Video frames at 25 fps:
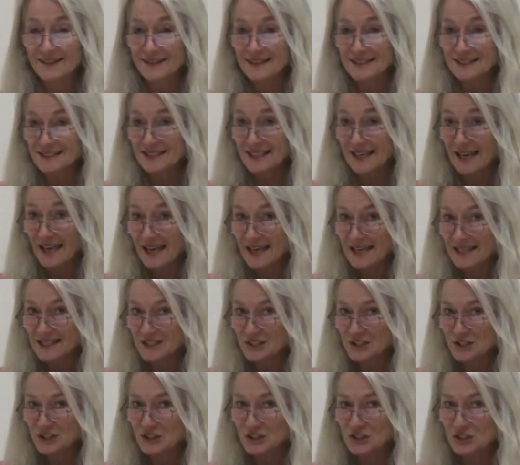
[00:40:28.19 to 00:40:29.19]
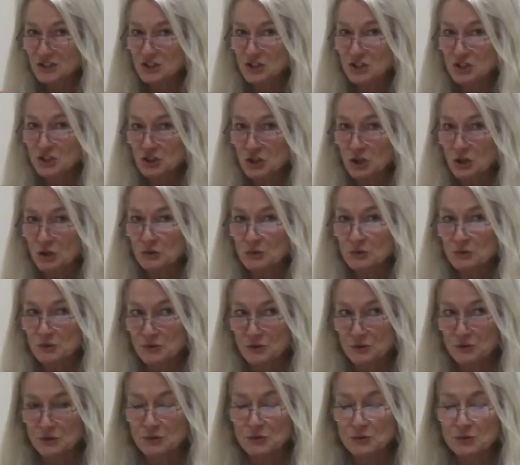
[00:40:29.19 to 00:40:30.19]
this case just to show
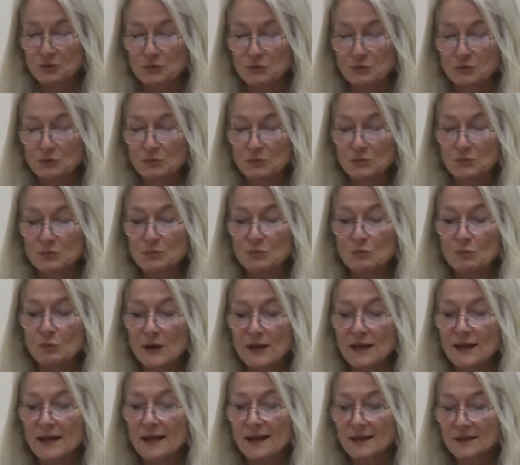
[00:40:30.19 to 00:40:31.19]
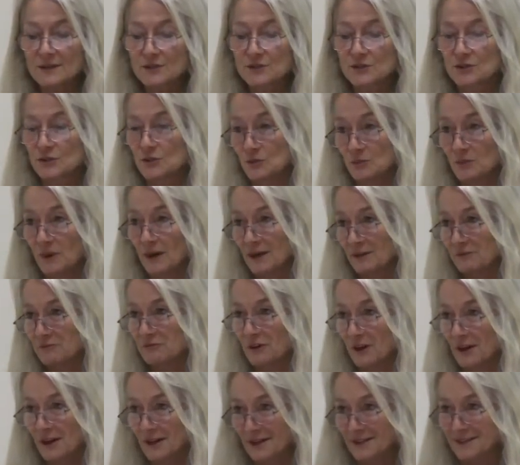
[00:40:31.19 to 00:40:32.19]
you what else you might
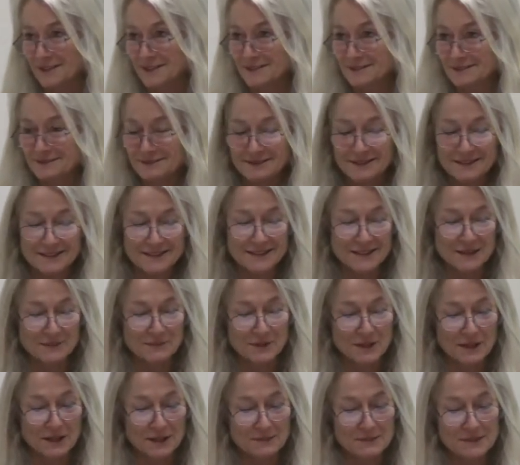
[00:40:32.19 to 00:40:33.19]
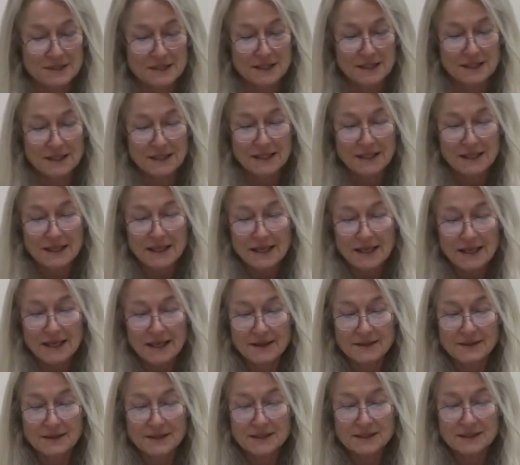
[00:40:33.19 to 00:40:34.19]
find sometimes.
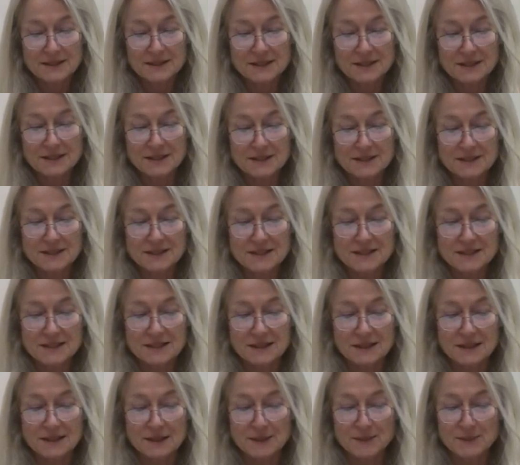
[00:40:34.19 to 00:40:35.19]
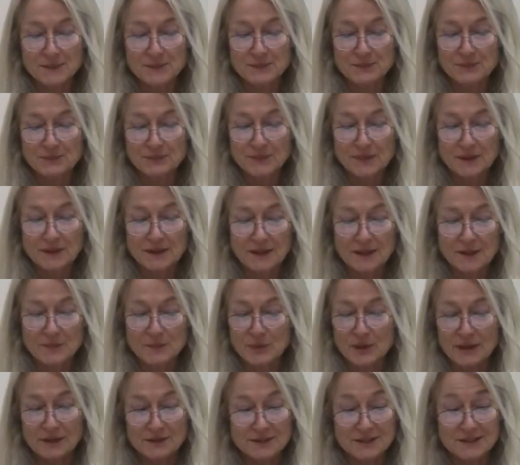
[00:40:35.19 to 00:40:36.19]
And this is, and I'm
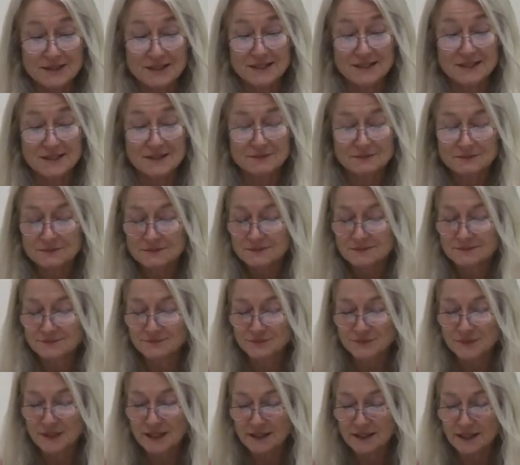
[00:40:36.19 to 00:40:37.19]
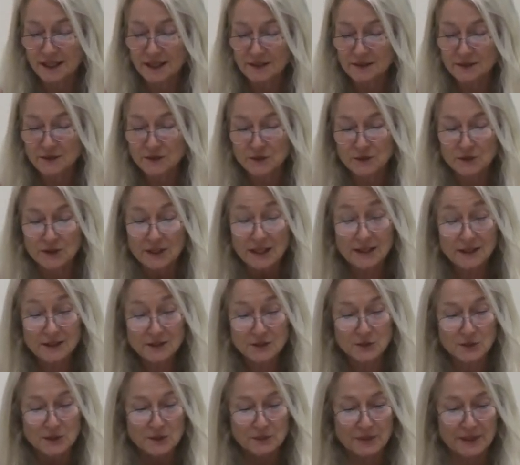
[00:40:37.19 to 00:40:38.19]
proud to say it's an
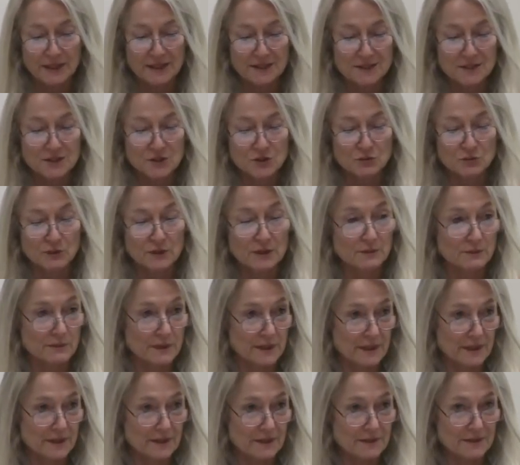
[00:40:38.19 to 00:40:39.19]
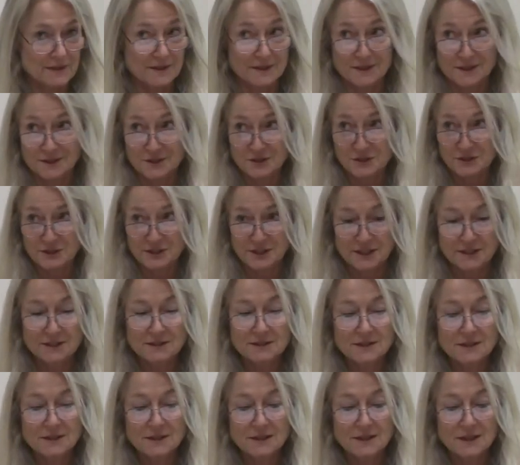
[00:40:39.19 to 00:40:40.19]
eloquent passage written by an attorney,
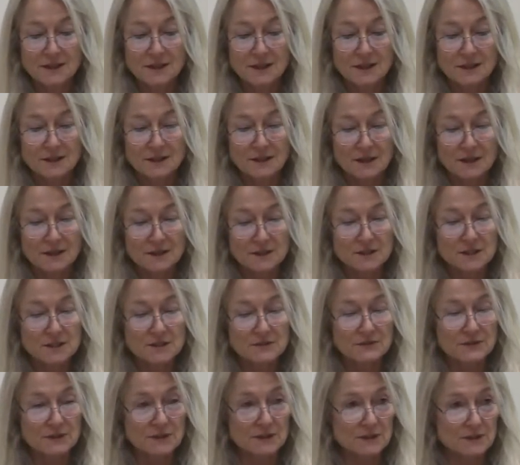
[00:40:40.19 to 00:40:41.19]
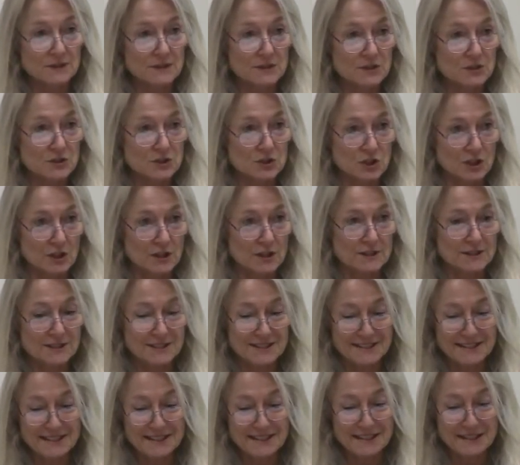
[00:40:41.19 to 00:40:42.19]
Knoxville's John
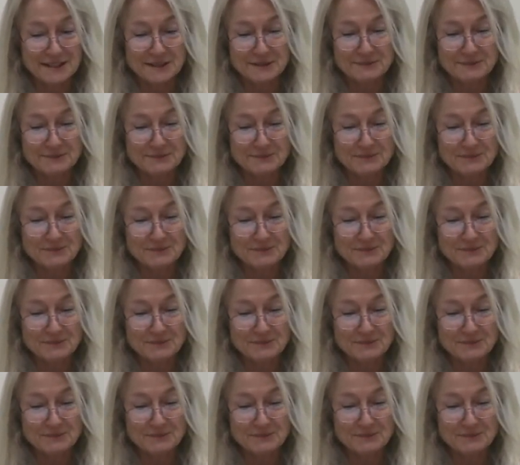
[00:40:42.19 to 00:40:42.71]
Snead.